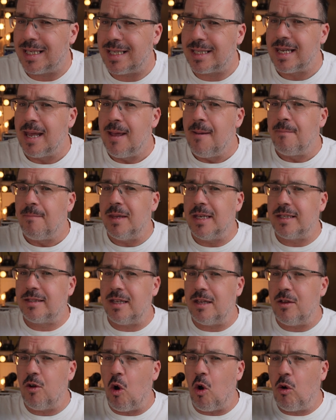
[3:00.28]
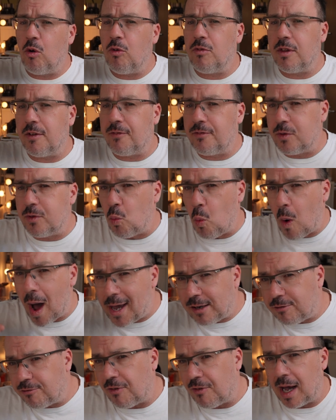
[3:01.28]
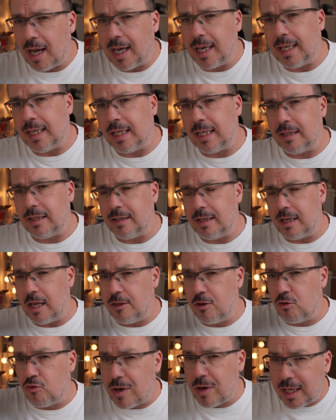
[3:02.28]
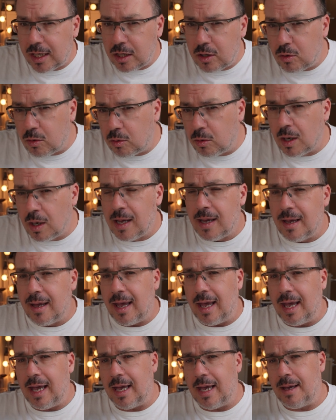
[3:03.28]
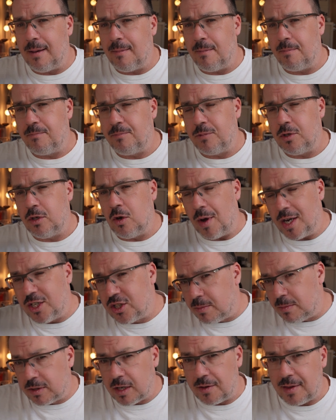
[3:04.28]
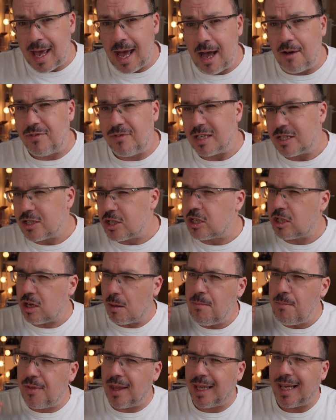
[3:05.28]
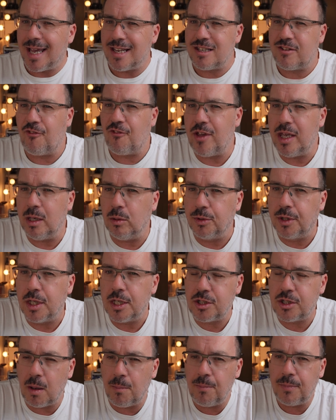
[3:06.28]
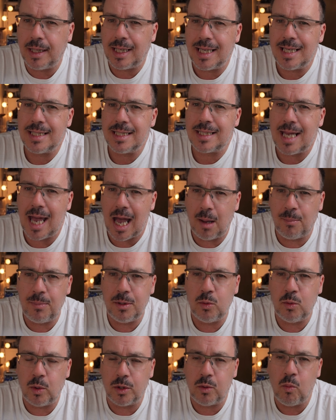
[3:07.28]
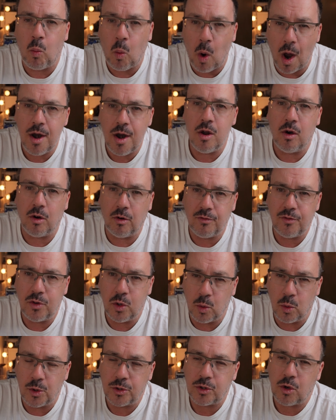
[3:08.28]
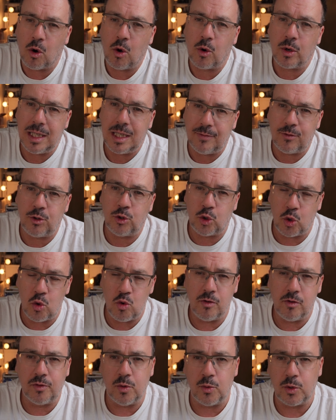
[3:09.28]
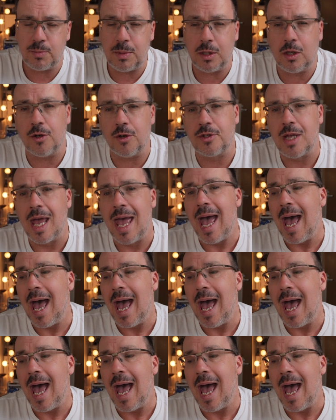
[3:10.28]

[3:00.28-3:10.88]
is that all of the Wi-Fi and the radio, instruments that they have here, something has failed. Something has happened with one of those or even 2 of those, because